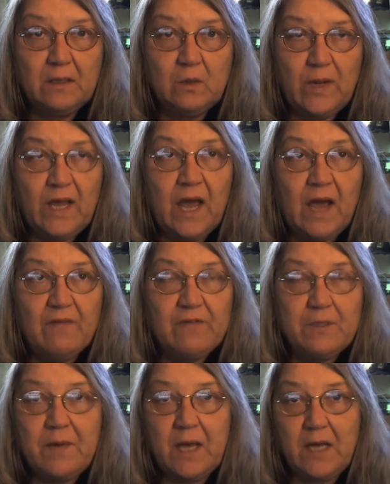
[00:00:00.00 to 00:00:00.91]
we have
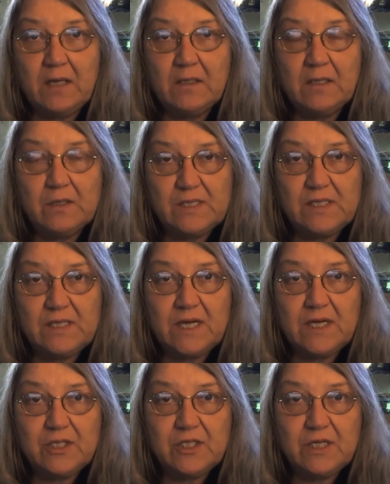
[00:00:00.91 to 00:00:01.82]
to pay close
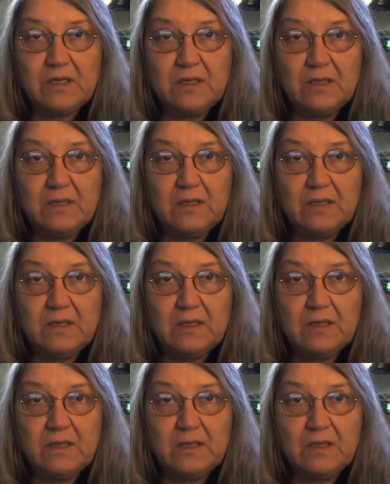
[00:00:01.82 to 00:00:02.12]
attention.